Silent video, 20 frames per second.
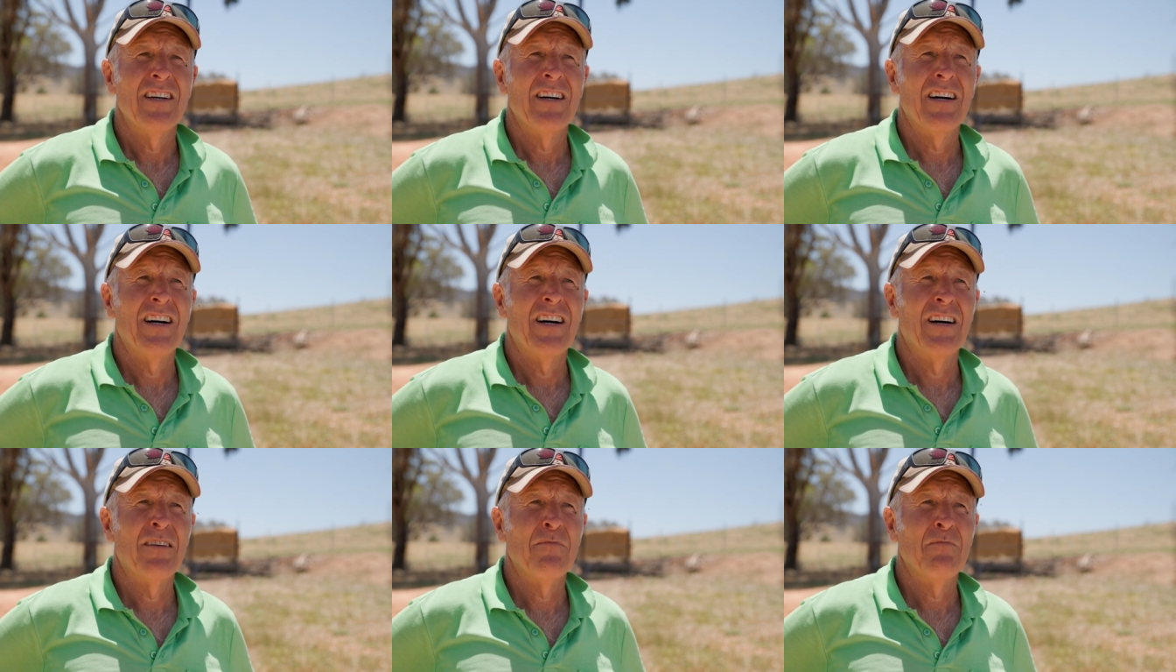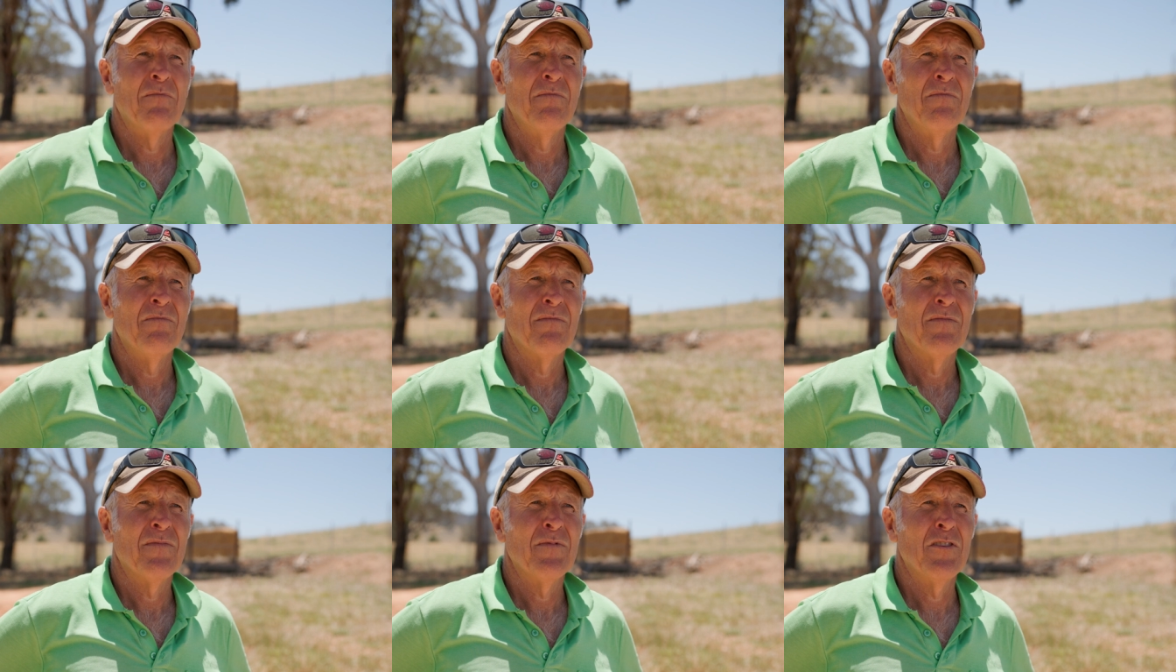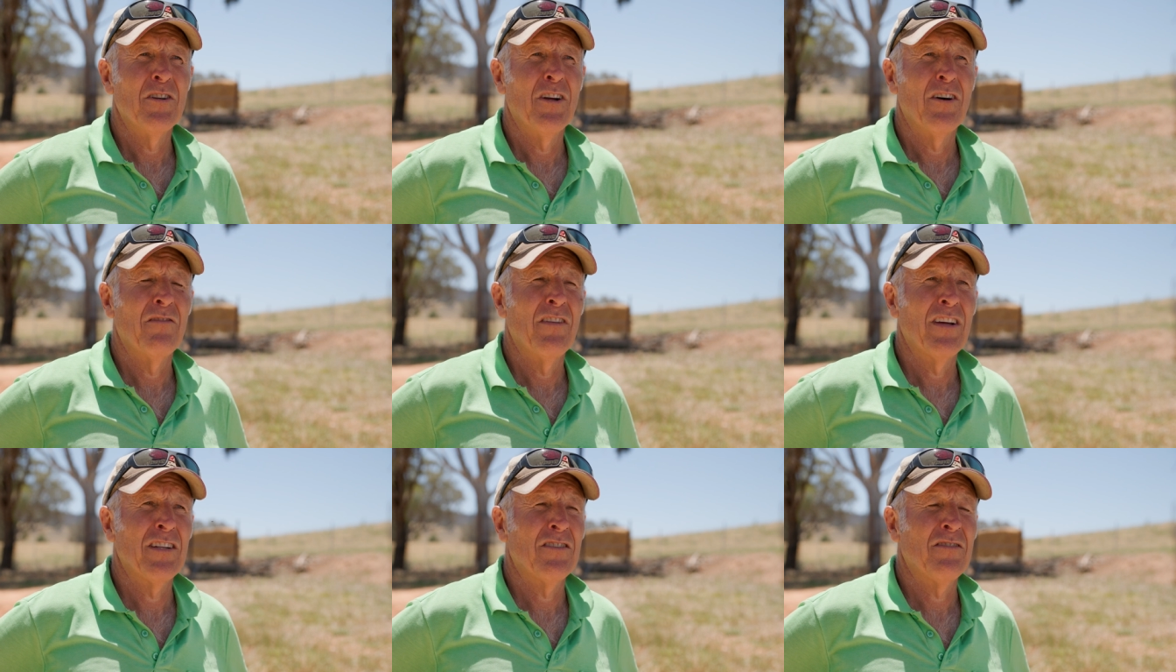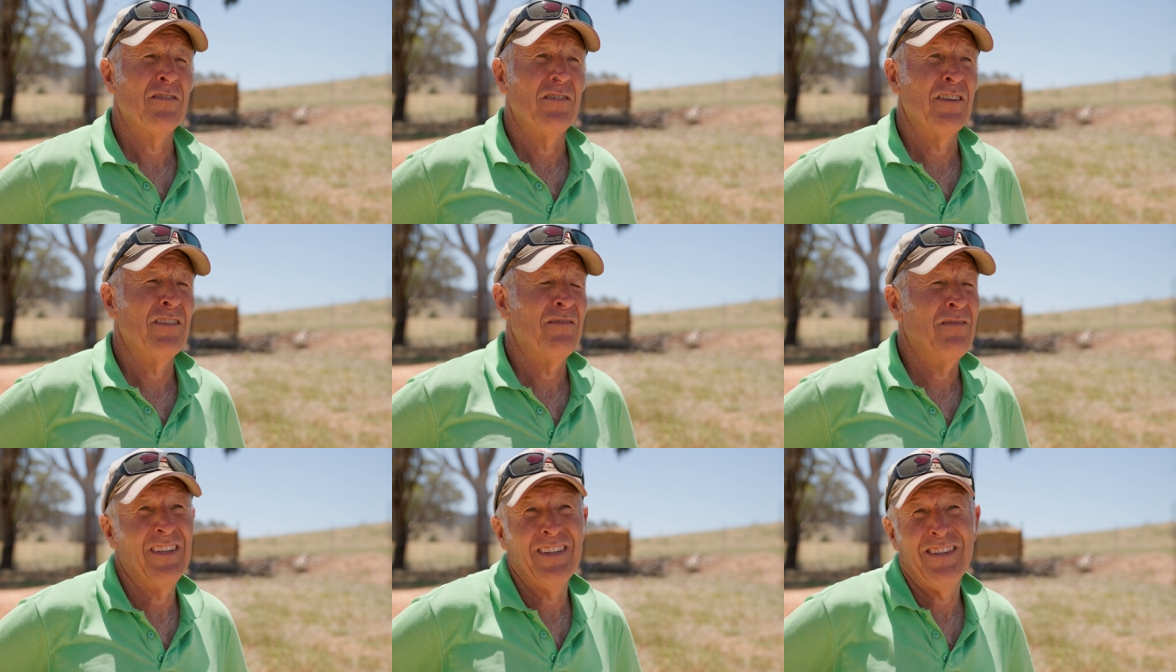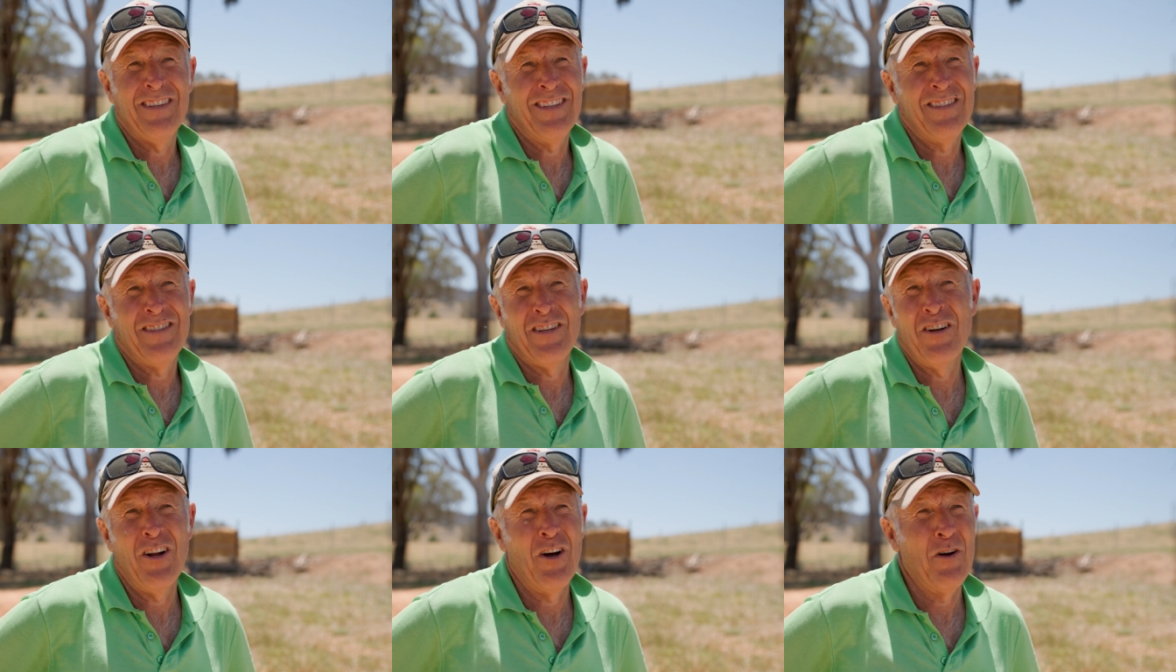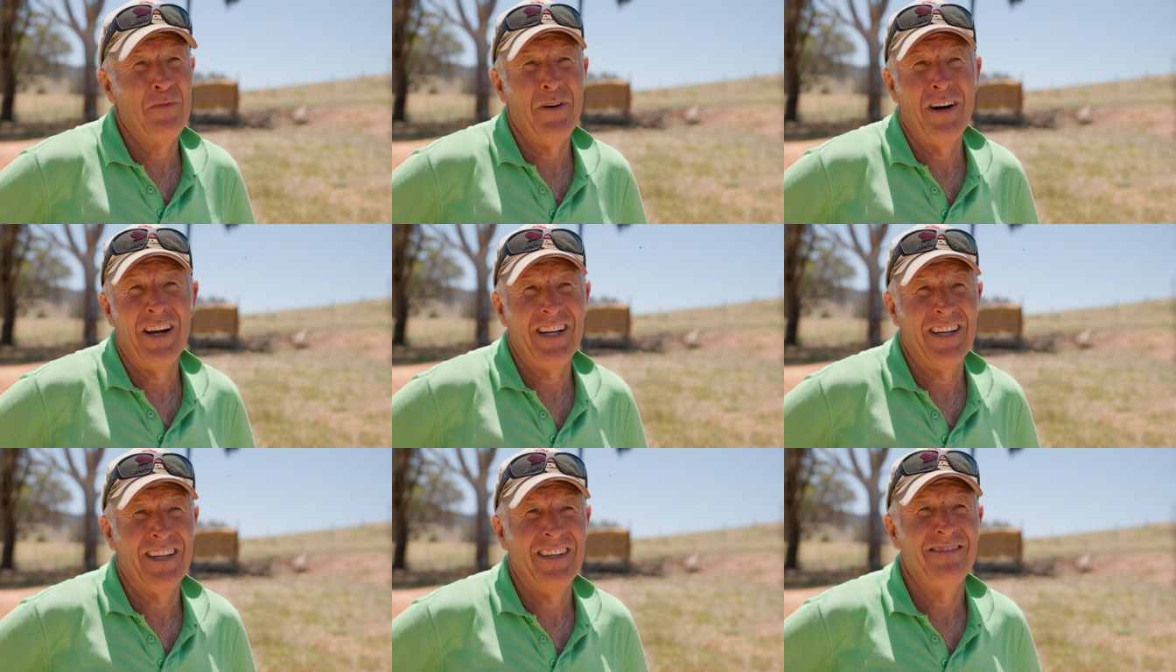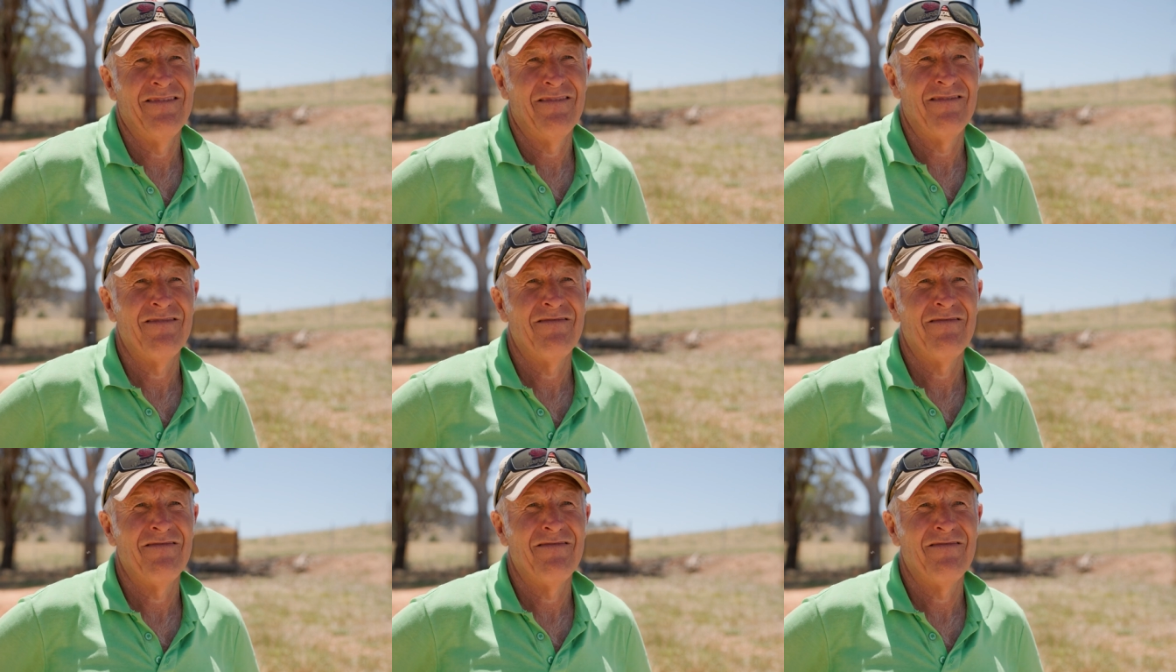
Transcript: um, you know, that's it, it, it's a no-brainer.